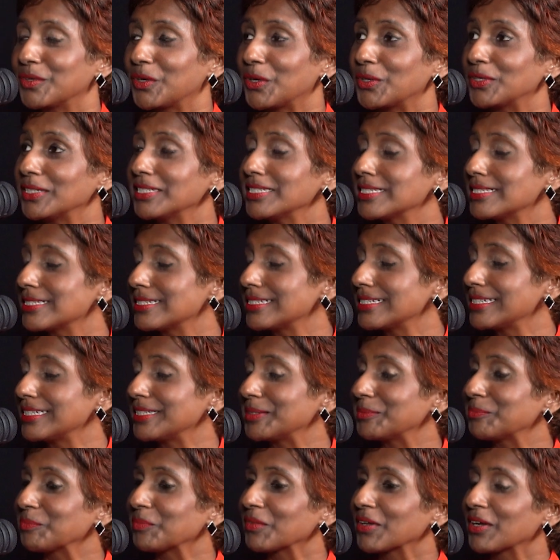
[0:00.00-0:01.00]
Honestly,
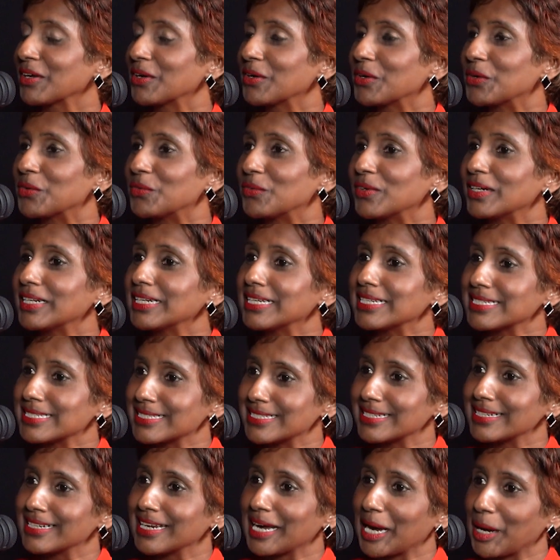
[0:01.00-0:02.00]
real
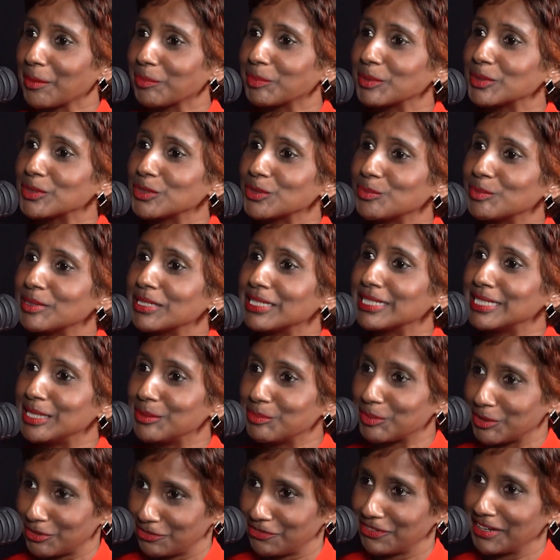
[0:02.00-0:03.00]
estate happened to be a
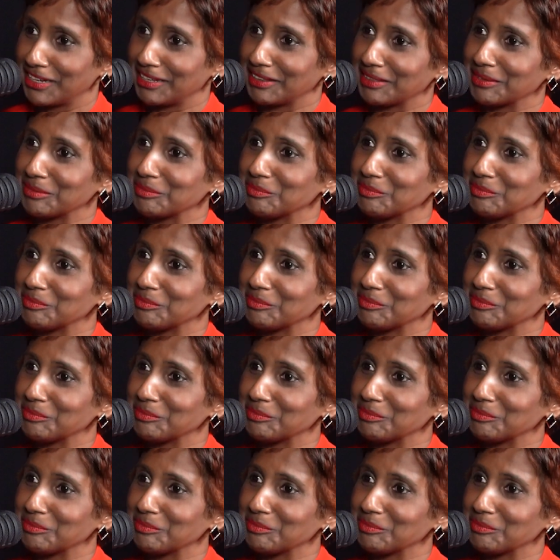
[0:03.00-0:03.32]
leap of faith